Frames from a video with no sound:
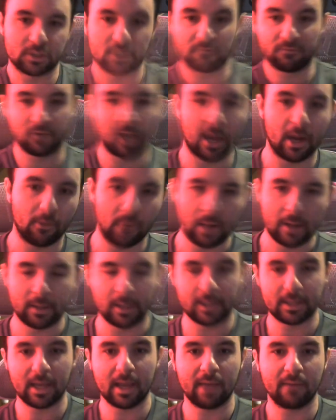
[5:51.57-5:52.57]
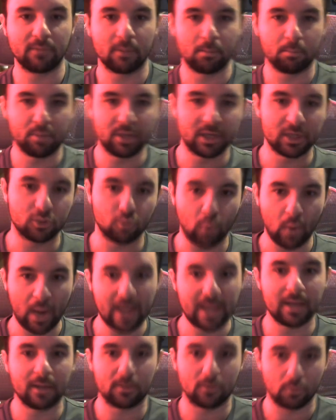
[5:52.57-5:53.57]
to fly around like they have the biggest
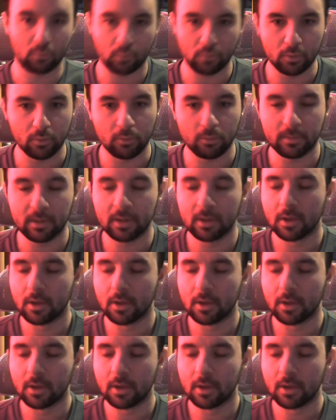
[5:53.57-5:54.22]
wank in the room.